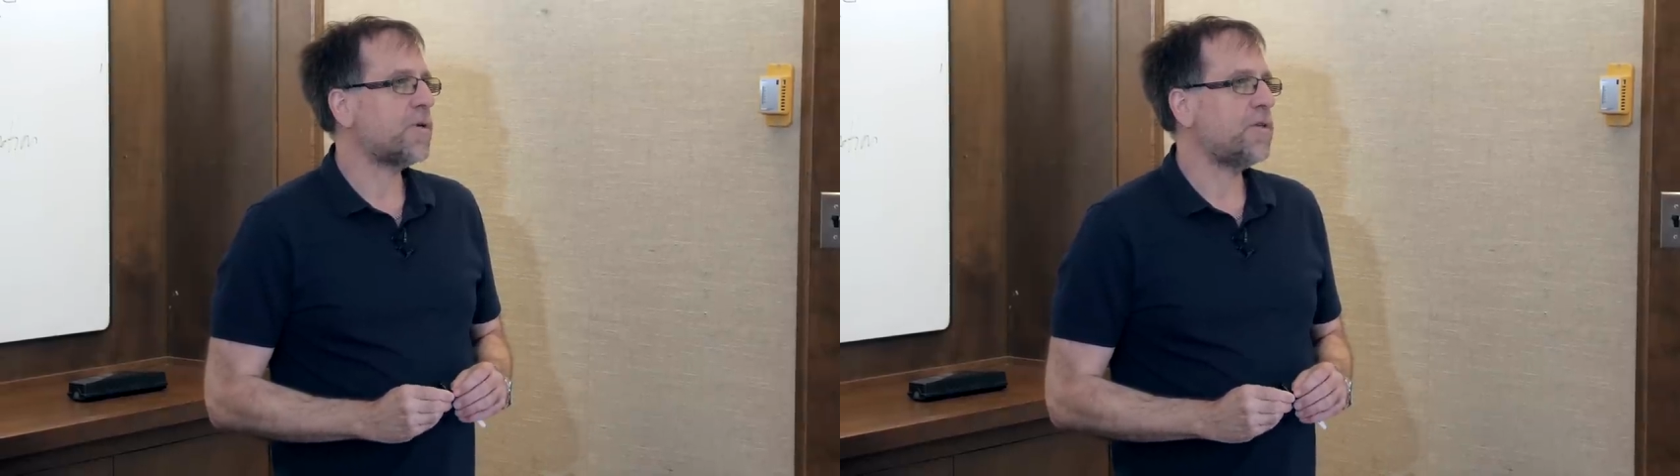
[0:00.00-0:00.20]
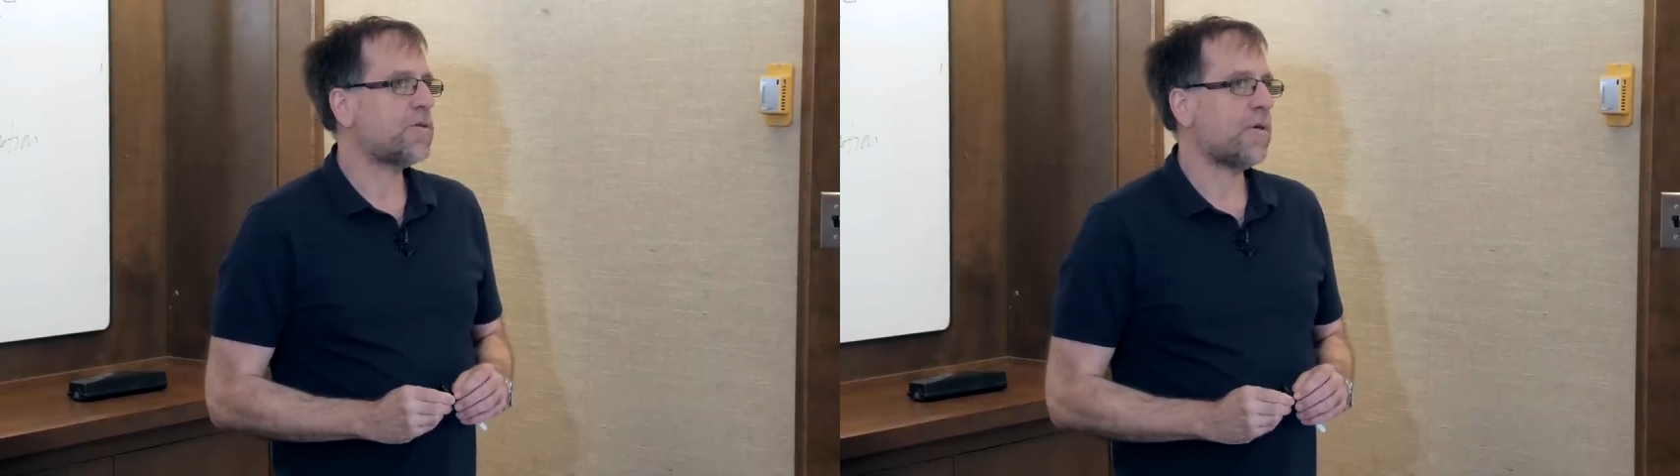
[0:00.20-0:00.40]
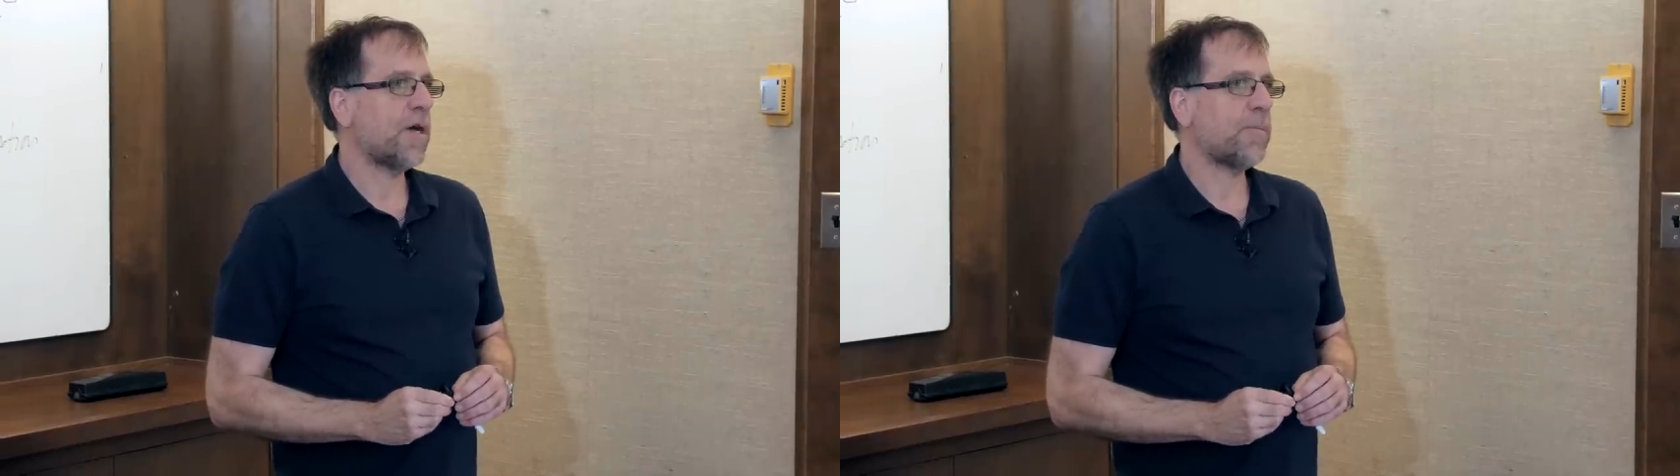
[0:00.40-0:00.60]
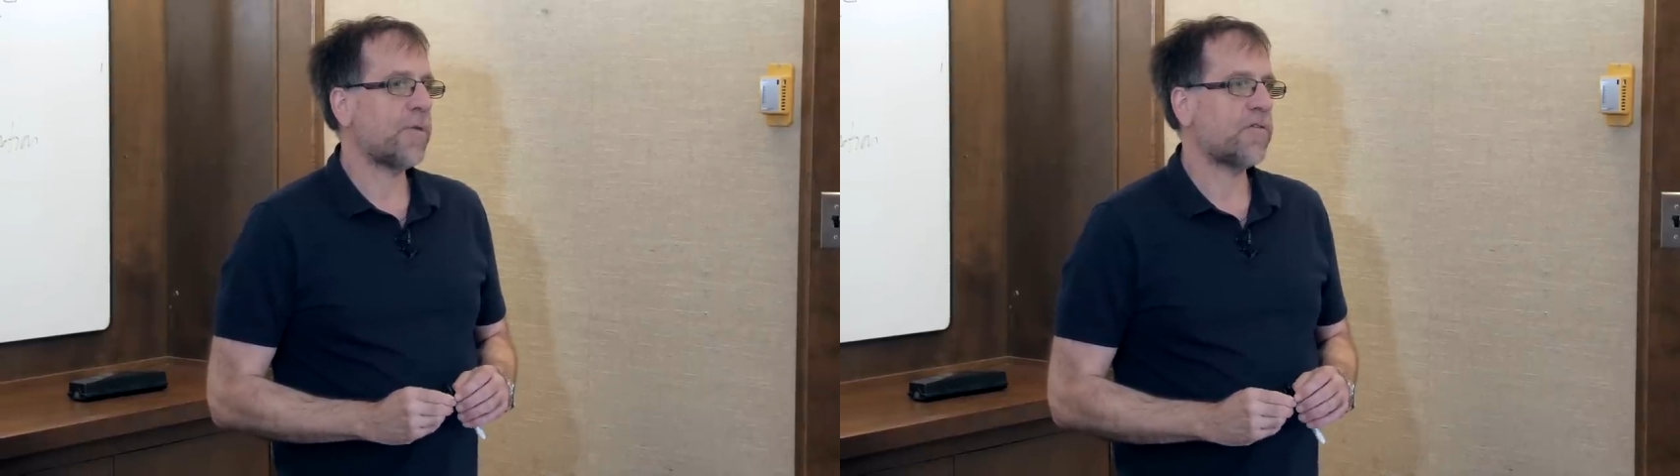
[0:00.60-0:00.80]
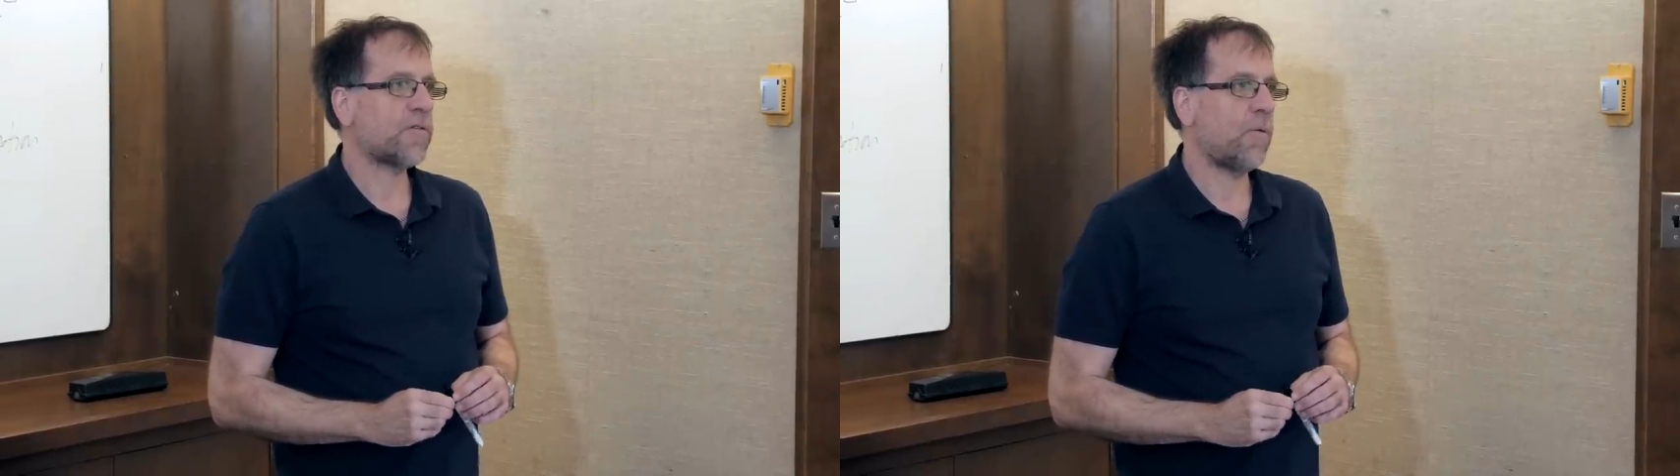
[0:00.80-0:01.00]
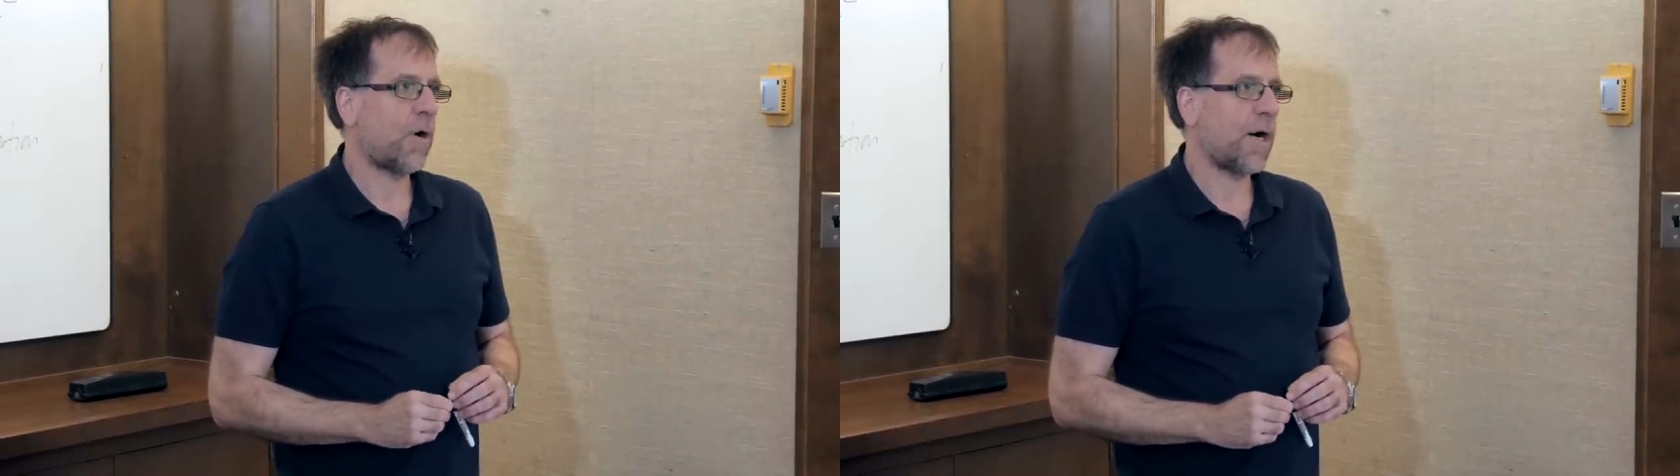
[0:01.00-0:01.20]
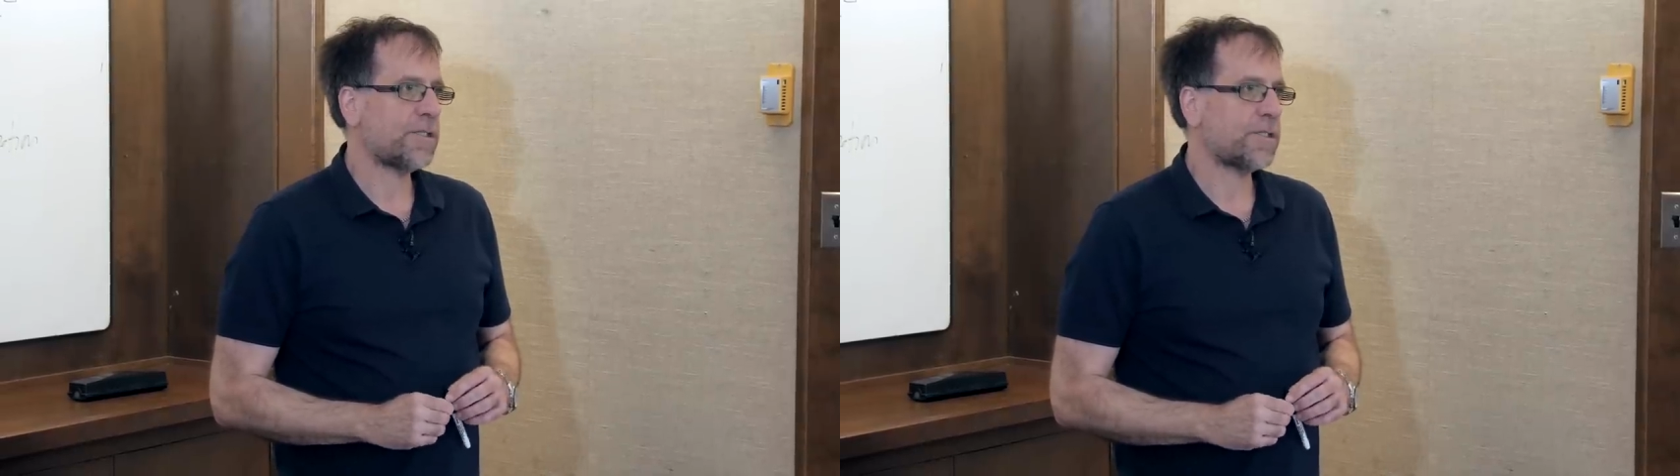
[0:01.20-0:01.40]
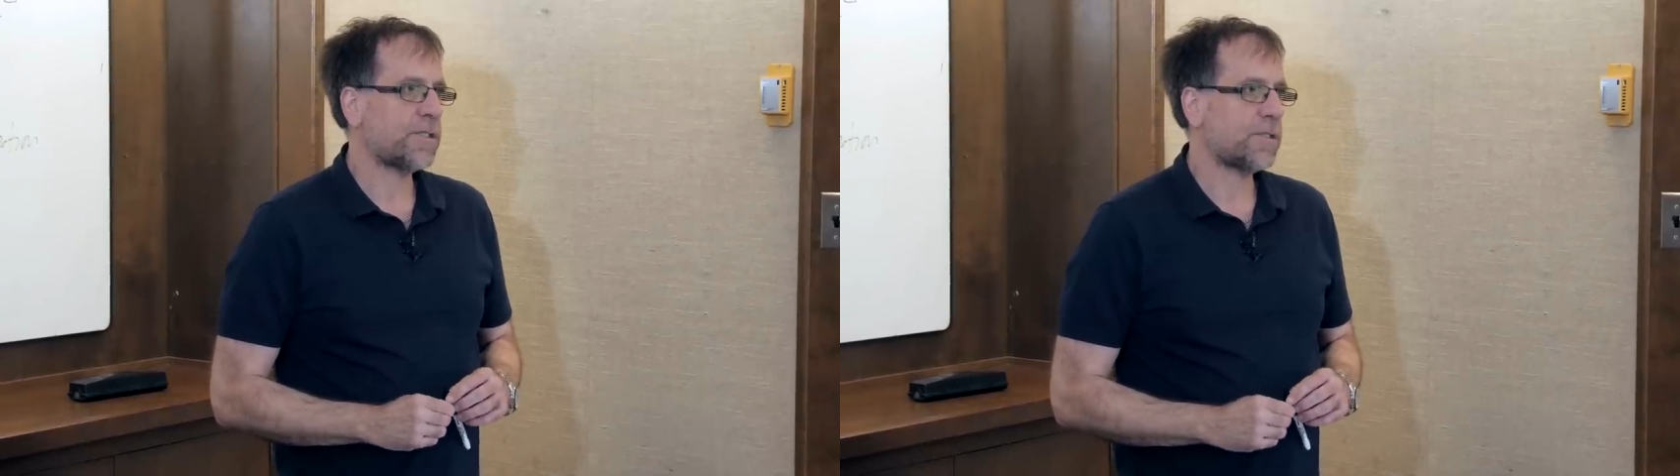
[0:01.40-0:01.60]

with you trying to play squash.